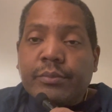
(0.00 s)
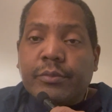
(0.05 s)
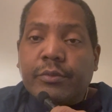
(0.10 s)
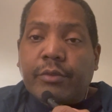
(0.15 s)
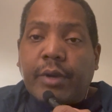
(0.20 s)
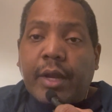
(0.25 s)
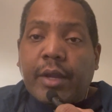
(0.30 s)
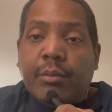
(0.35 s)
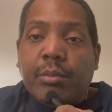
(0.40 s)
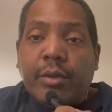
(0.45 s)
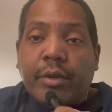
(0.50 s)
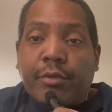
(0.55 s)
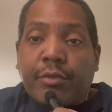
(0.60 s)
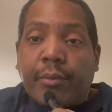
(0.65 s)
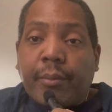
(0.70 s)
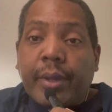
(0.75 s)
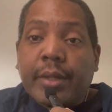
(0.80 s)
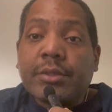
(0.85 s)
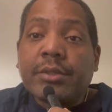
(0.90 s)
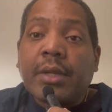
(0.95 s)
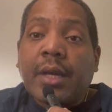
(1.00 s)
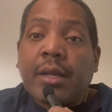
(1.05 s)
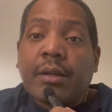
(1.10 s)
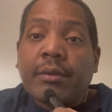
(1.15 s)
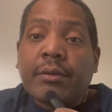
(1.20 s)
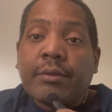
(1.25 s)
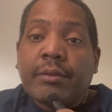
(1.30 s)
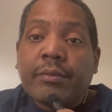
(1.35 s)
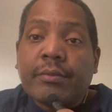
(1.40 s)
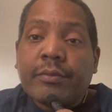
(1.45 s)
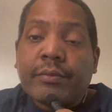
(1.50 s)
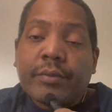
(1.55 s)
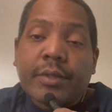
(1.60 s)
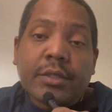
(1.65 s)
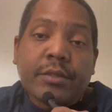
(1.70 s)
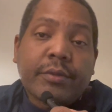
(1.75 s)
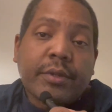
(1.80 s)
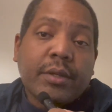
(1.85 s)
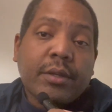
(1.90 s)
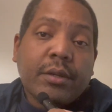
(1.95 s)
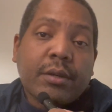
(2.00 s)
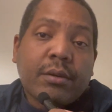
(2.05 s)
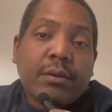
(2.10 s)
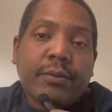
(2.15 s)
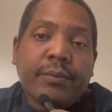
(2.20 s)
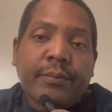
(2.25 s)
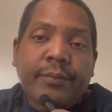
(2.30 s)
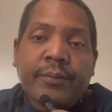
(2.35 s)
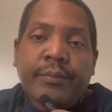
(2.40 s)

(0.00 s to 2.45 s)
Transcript: valuable information out of this video.